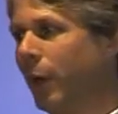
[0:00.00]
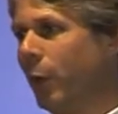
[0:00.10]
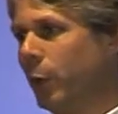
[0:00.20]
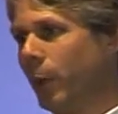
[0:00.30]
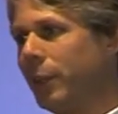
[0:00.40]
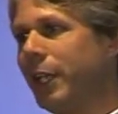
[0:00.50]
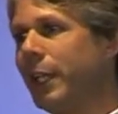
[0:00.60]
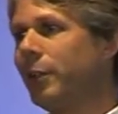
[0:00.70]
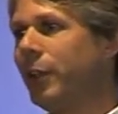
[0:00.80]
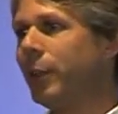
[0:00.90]
on a Monday
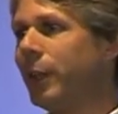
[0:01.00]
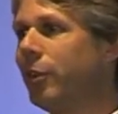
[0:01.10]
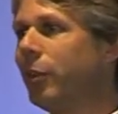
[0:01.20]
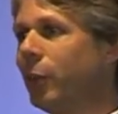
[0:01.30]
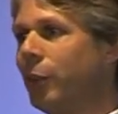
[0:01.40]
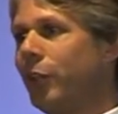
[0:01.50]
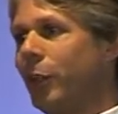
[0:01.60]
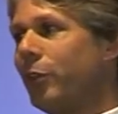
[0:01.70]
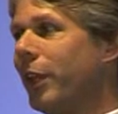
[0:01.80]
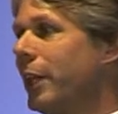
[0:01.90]
you do this, on a
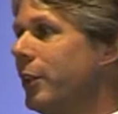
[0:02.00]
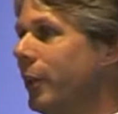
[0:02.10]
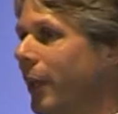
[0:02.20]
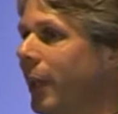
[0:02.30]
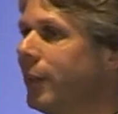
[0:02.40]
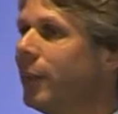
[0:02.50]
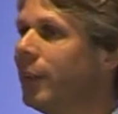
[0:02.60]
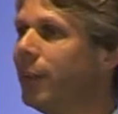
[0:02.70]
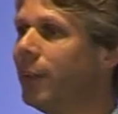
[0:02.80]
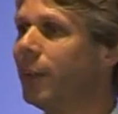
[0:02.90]
Tuesday you do that,
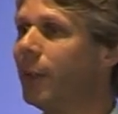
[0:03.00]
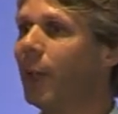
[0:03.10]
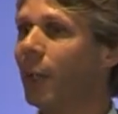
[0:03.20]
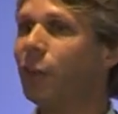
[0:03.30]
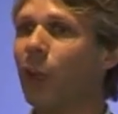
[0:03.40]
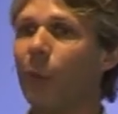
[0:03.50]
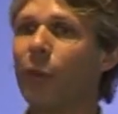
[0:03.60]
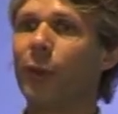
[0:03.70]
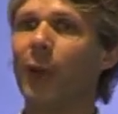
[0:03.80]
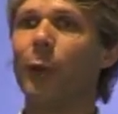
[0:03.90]
and so on
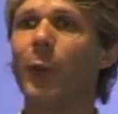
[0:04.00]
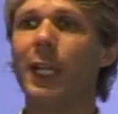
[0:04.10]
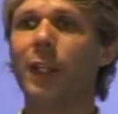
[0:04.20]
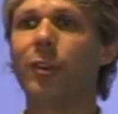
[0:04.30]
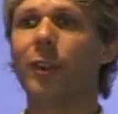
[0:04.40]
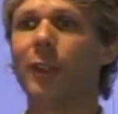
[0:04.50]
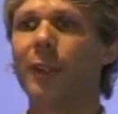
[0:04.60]
throughout the weeks.